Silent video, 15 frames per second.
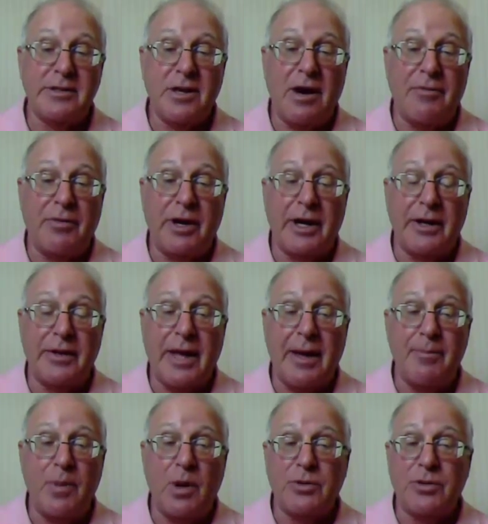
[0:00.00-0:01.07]
discovering
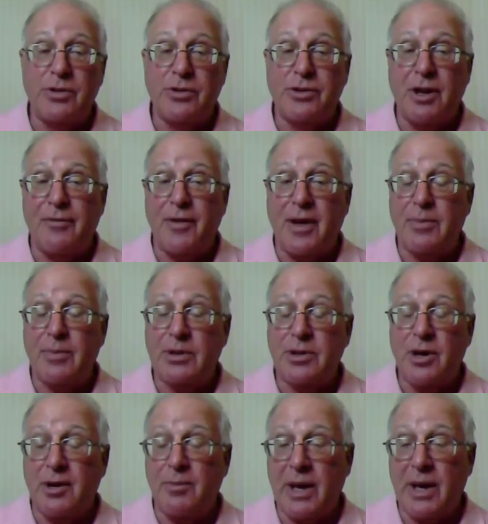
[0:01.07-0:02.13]
that most of the stuff I've been
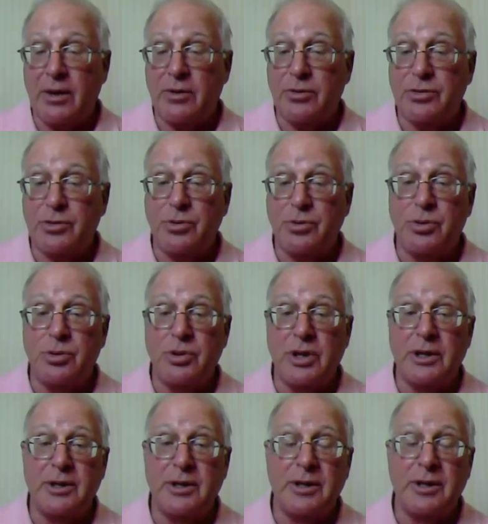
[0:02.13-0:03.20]
taught in medical
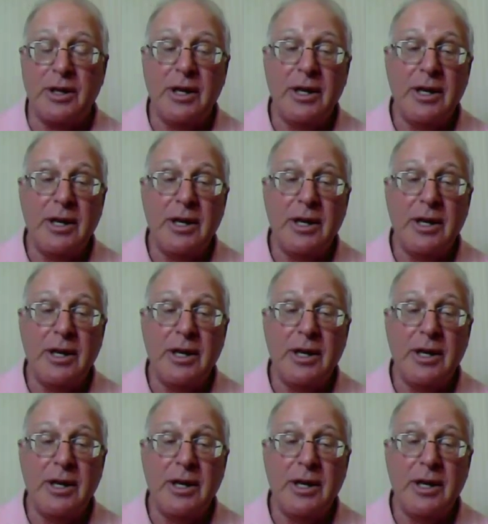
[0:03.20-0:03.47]
school and